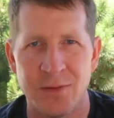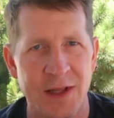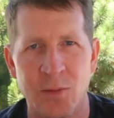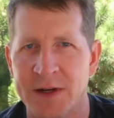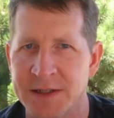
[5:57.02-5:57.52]

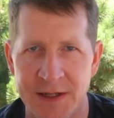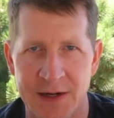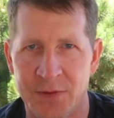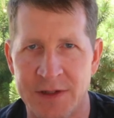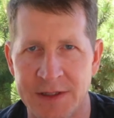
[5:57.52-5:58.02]
really what is the
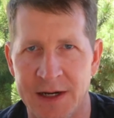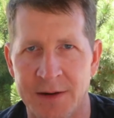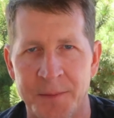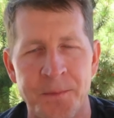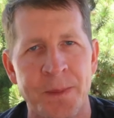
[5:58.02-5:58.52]
difference
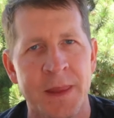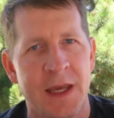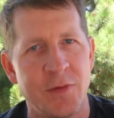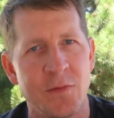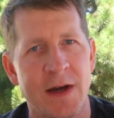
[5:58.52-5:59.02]
there?
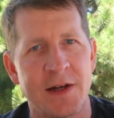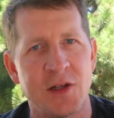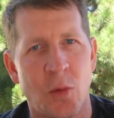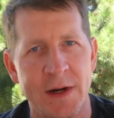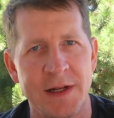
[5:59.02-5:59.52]
If you've got a
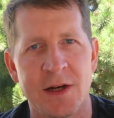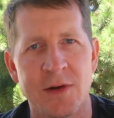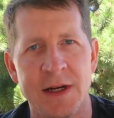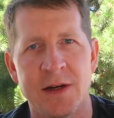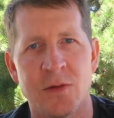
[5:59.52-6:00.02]
20
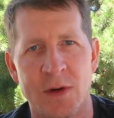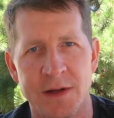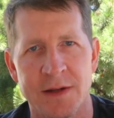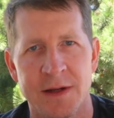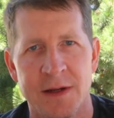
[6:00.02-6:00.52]
degree
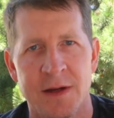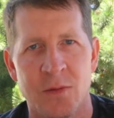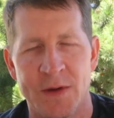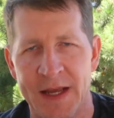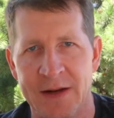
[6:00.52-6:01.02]
quilt
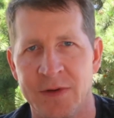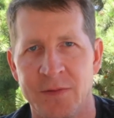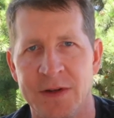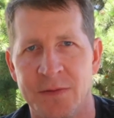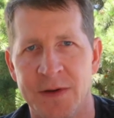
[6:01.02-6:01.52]
with
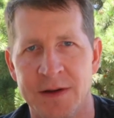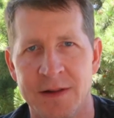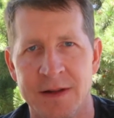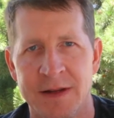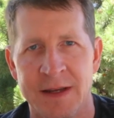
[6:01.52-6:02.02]
850
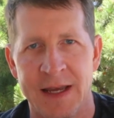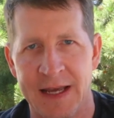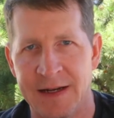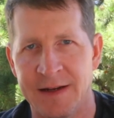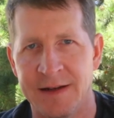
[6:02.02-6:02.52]
fill
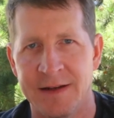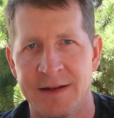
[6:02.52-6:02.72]
and a